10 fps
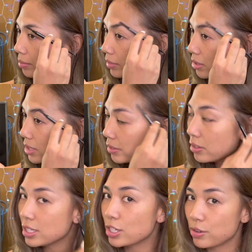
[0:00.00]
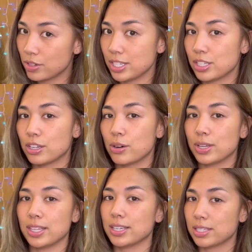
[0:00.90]
You definitely don't need to go with
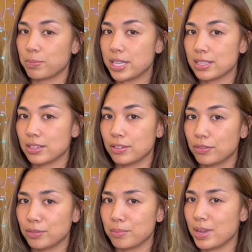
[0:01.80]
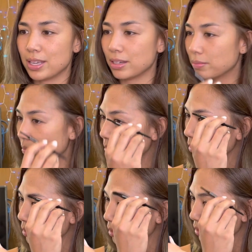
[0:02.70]
expensive makeup
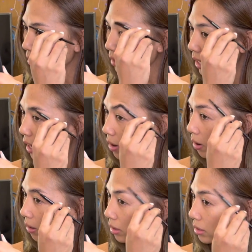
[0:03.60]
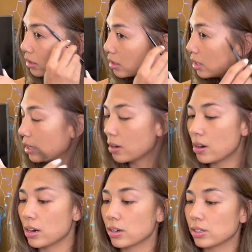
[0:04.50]
at all. There
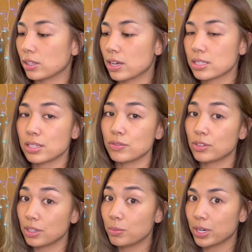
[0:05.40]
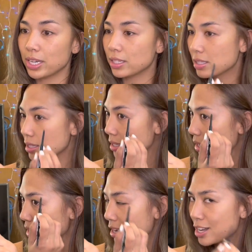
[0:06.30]
are lots of good brands
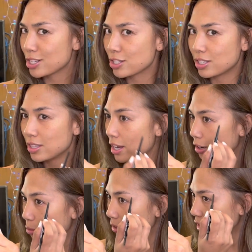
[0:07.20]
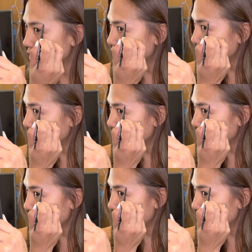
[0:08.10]
that are really cheap,
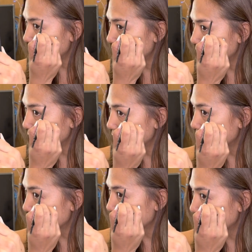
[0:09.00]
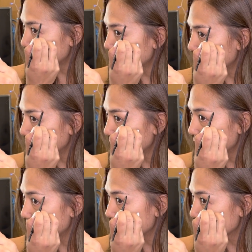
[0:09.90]
and you can get
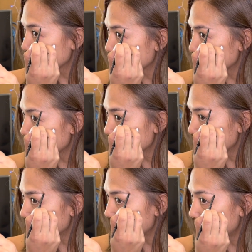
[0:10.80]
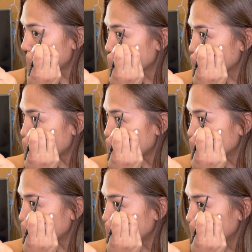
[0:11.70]
sometimes even better
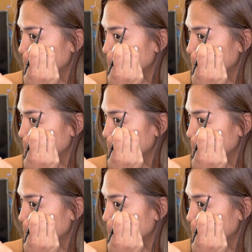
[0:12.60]
quality.